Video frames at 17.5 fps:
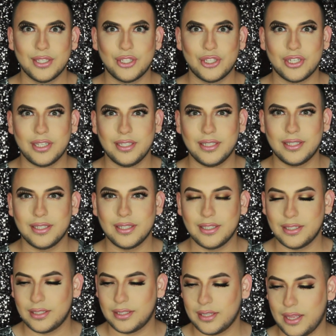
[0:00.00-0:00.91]

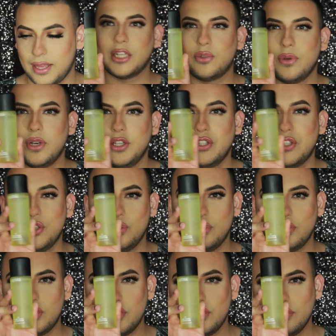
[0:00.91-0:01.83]
Jesus. Next one is
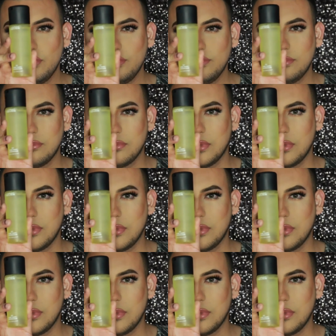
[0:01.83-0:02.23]
yuzu,